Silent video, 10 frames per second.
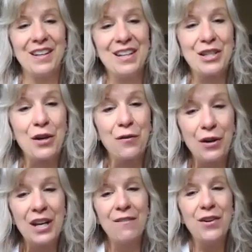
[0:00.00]
So for
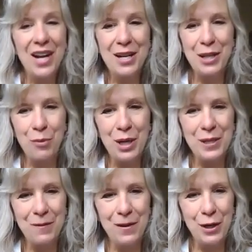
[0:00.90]
any of you guys that watched
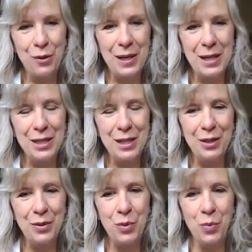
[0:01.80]
the video that I
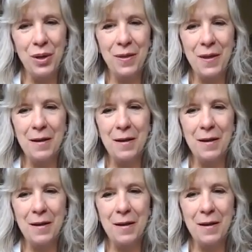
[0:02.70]
did with